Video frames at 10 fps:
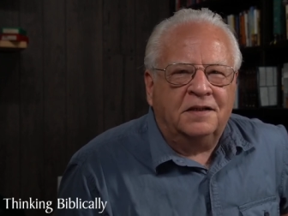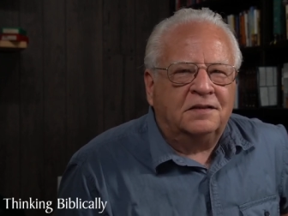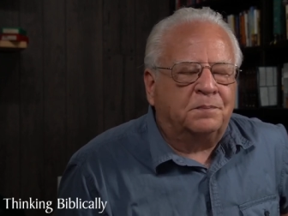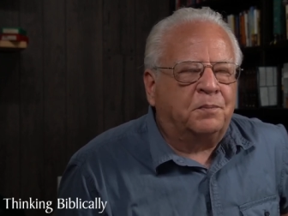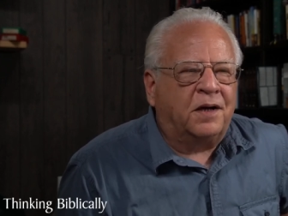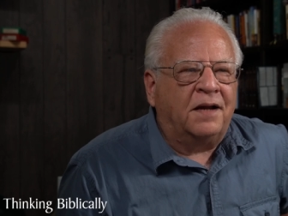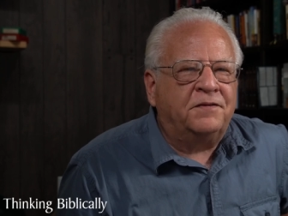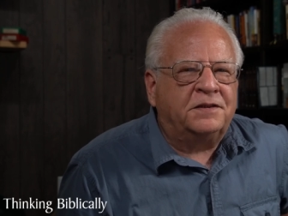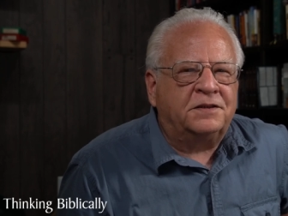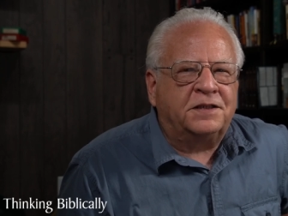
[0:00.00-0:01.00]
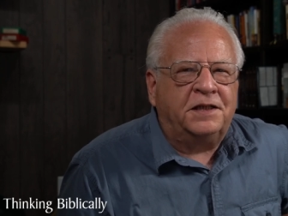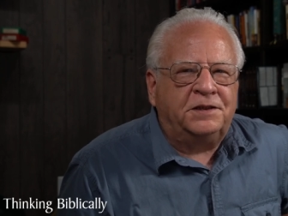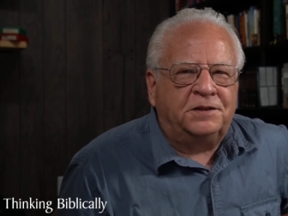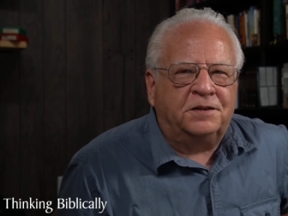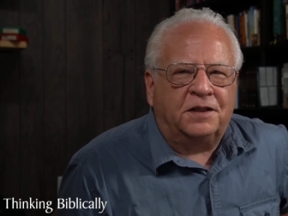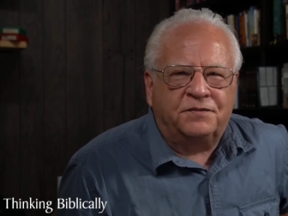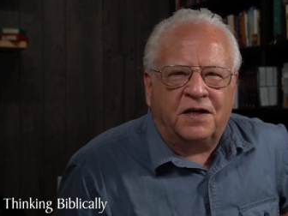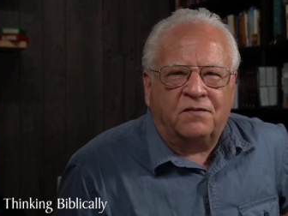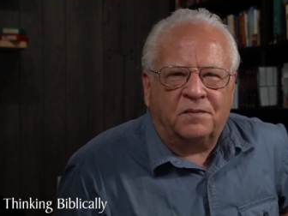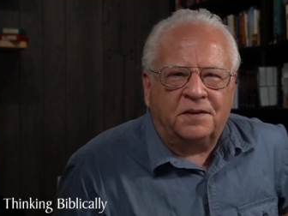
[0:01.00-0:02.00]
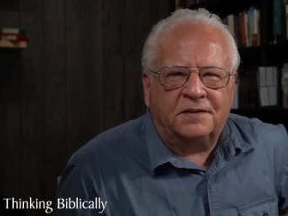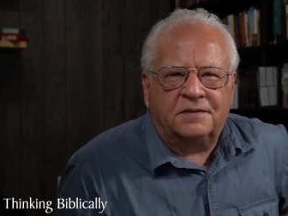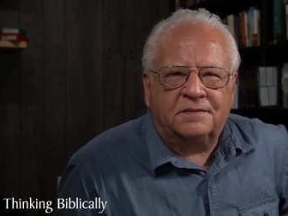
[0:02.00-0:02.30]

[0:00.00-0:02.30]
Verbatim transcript: The privatization of government